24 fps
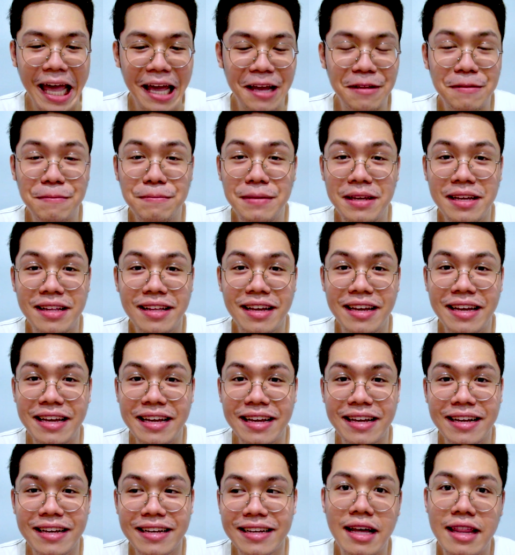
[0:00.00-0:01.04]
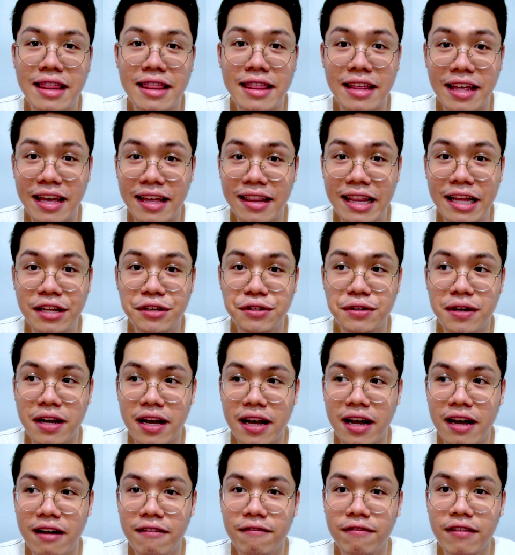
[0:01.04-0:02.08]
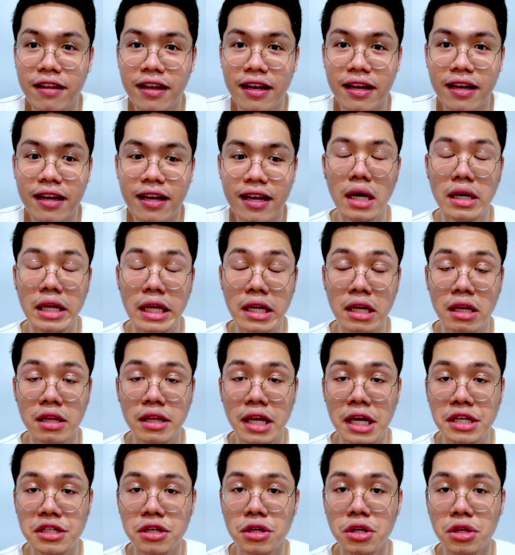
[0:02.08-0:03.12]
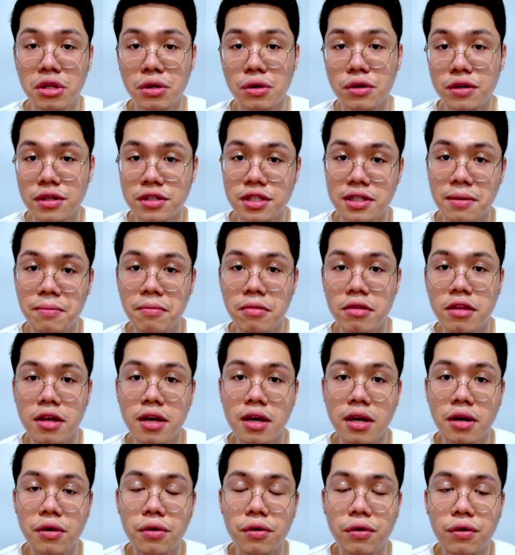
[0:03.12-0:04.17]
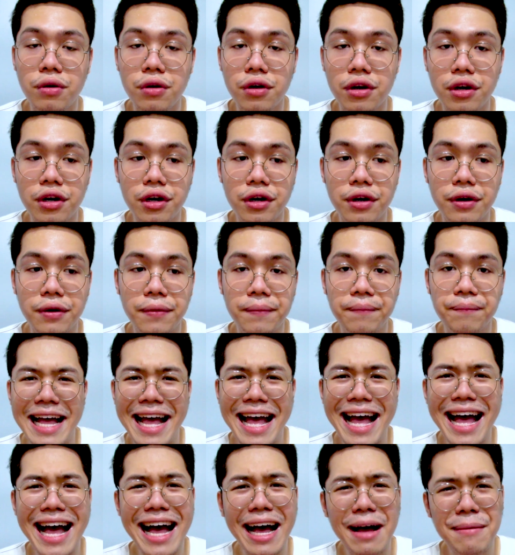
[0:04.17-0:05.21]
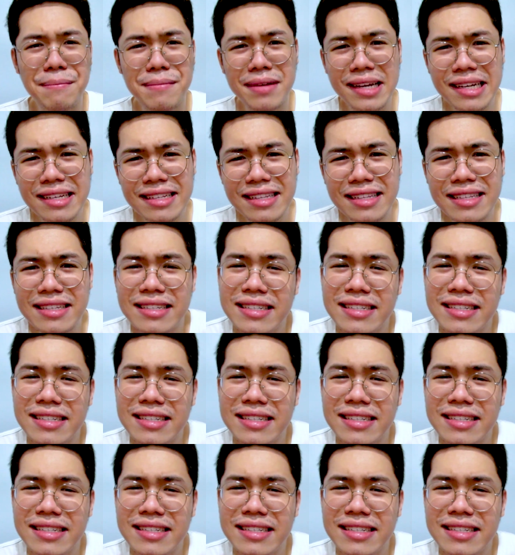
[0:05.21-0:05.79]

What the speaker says: It could be like a thing that you have, like an inclination towards something or a habit.